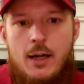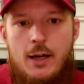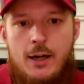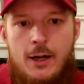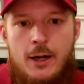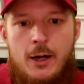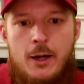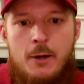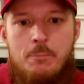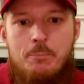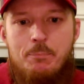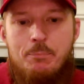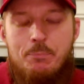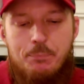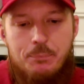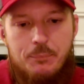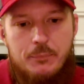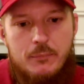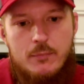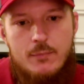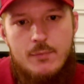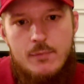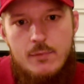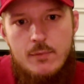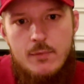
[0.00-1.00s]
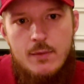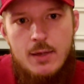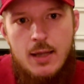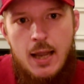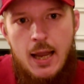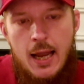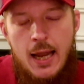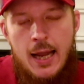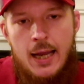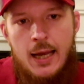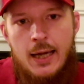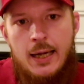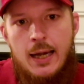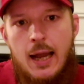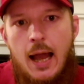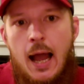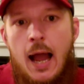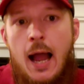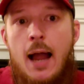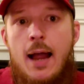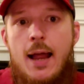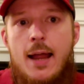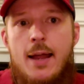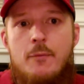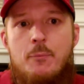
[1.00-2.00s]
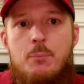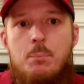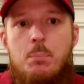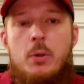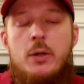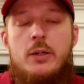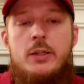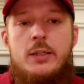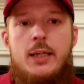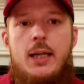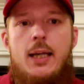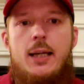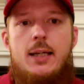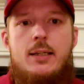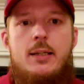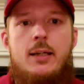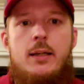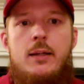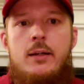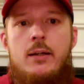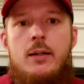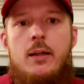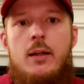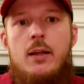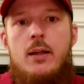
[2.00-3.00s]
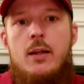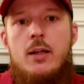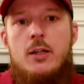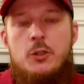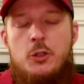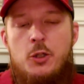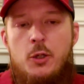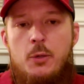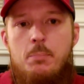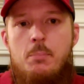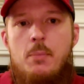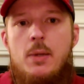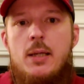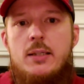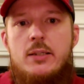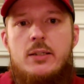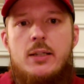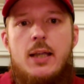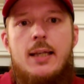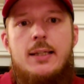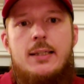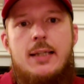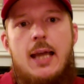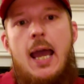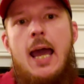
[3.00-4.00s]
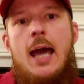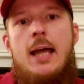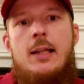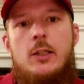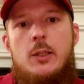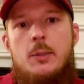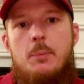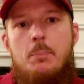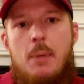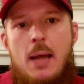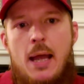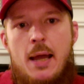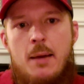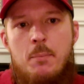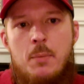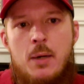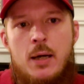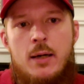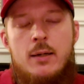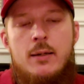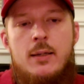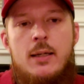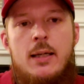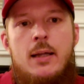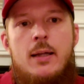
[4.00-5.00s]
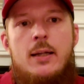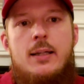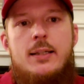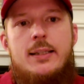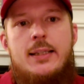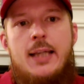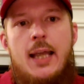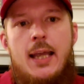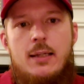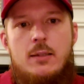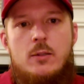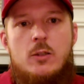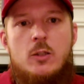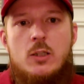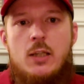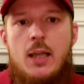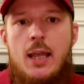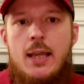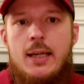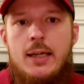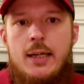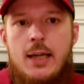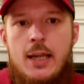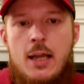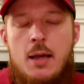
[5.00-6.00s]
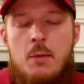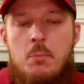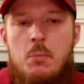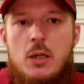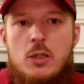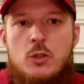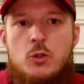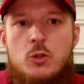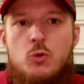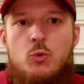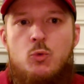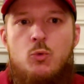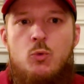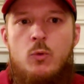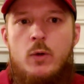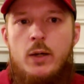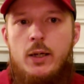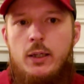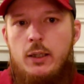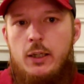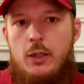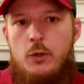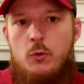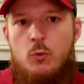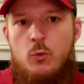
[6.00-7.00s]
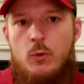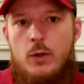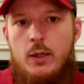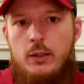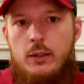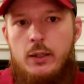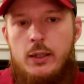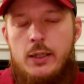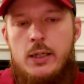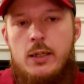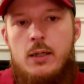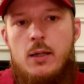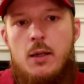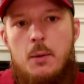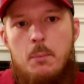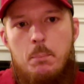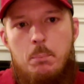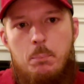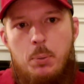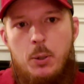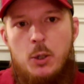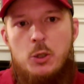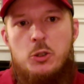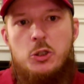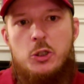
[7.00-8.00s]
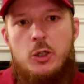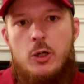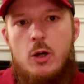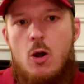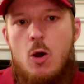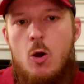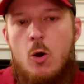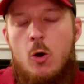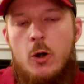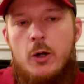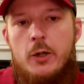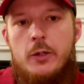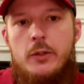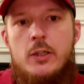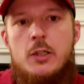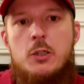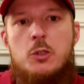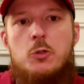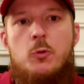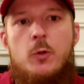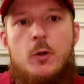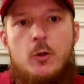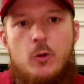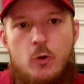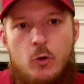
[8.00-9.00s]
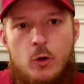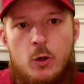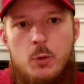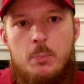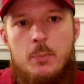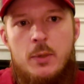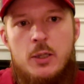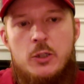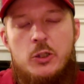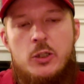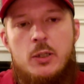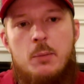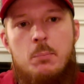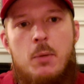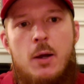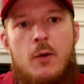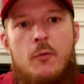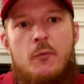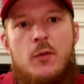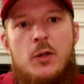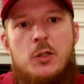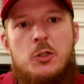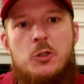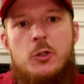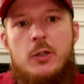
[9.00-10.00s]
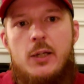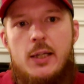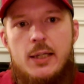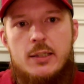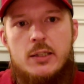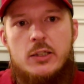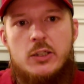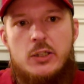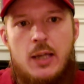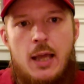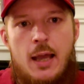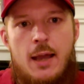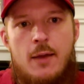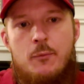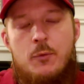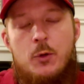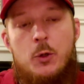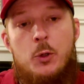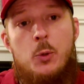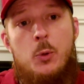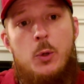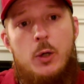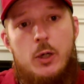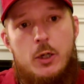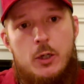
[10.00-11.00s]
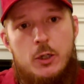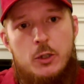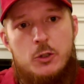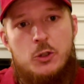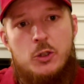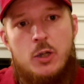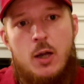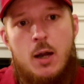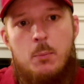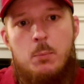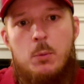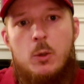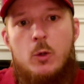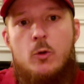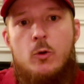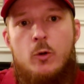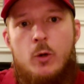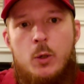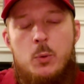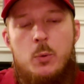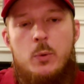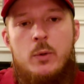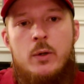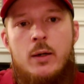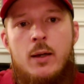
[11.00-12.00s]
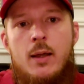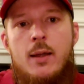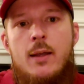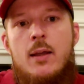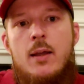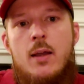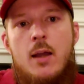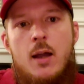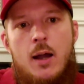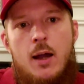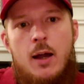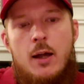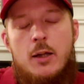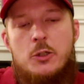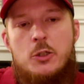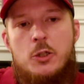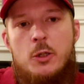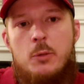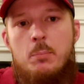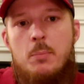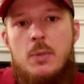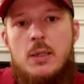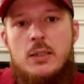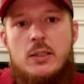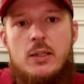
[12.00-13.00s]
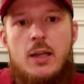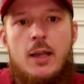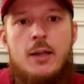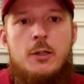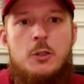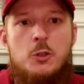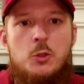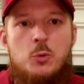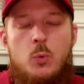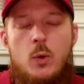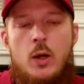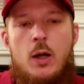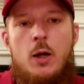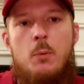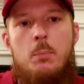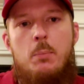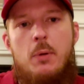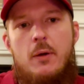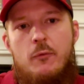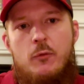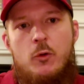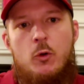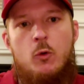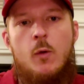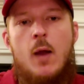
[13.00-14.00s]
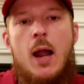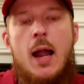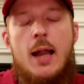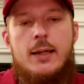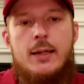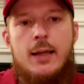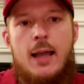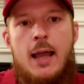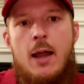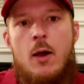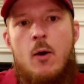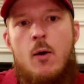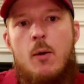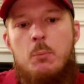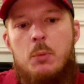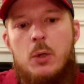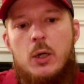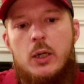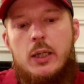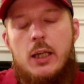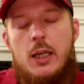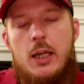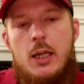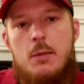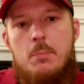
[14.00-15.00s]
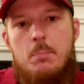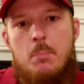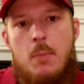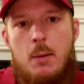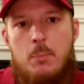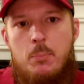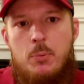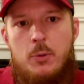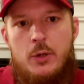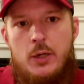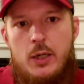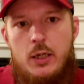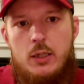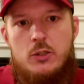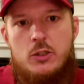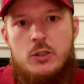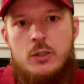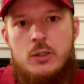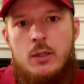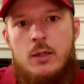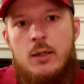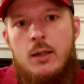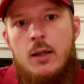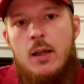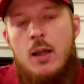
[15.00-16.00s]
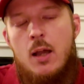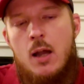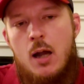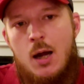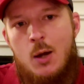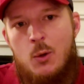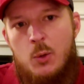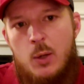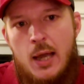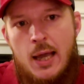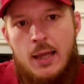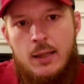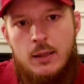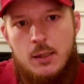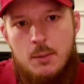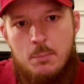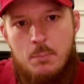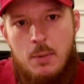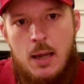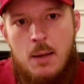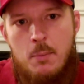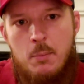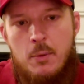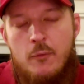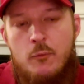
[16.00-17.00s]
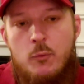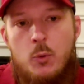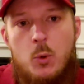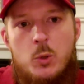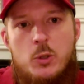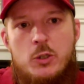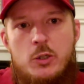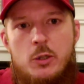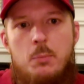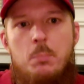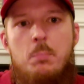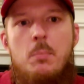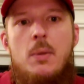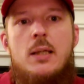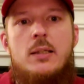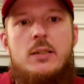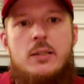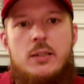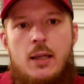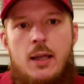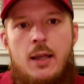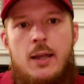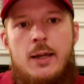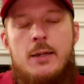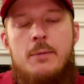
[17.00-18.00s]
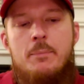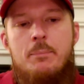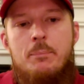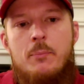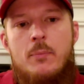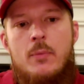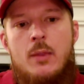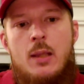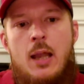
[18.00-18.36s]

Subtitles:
And I have predicted Tunmisse to Alabama. Texas A&M is really, really pushing hard in this recruitment. Jimbo Fisher and his staff are doing a good job recruiting Tunmisse as well. But for right now, I'm going to keep my prediction on Alabama for Tunmisse.